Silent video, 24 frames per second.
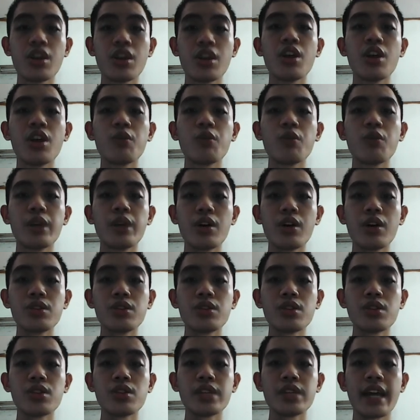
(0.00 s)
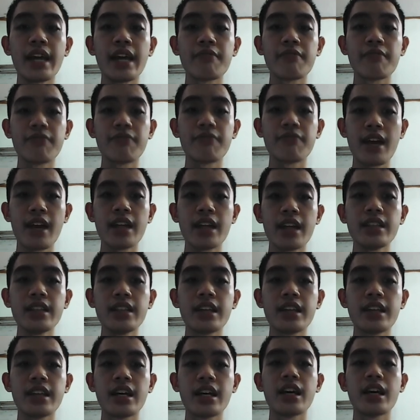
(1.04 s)
We also can find
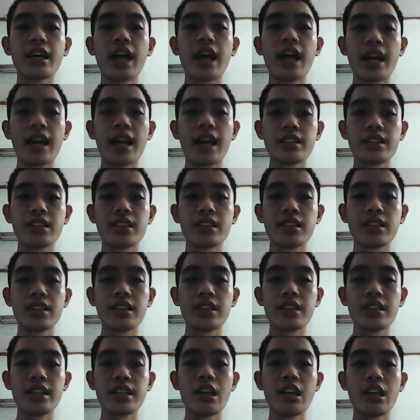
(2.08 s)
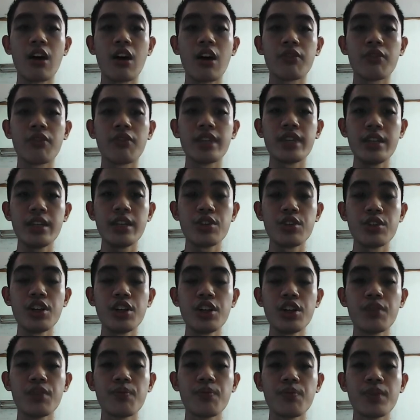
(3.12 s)
the uncertainty of Eg,
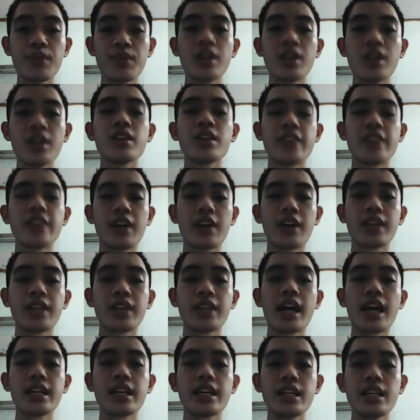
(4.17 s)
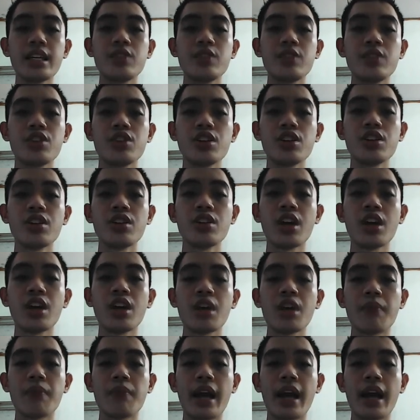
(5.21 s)
delta Eg,
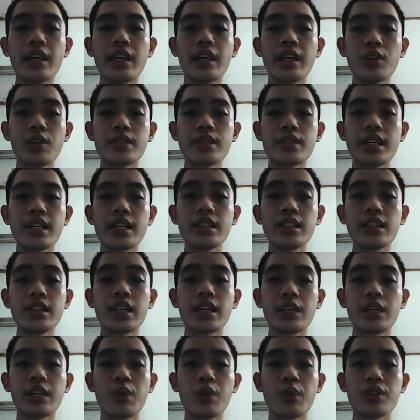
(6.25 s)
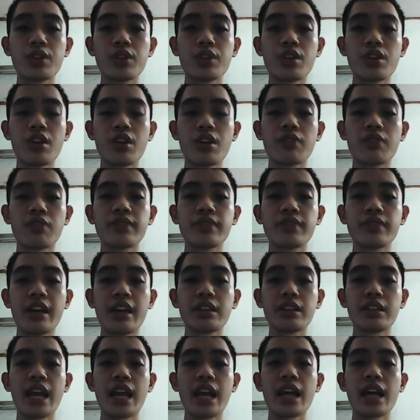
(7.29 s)
by using the equation of
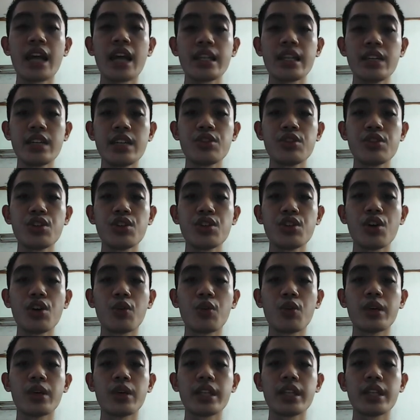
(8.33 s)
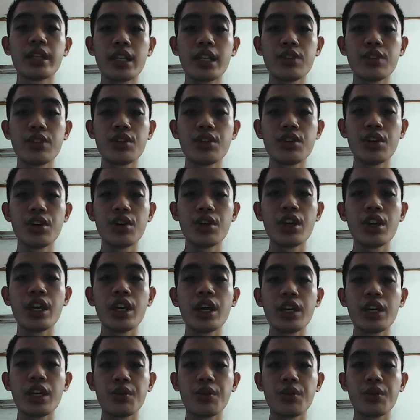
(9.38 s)
delta Eg over Eg
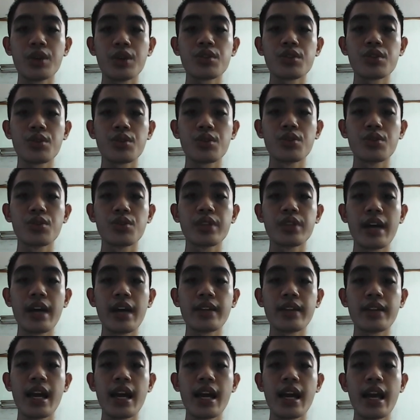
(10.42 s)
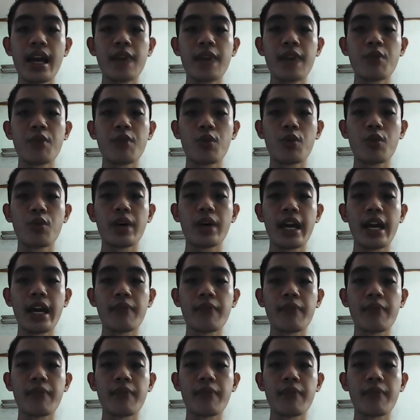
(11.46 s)
equals to delta M over M.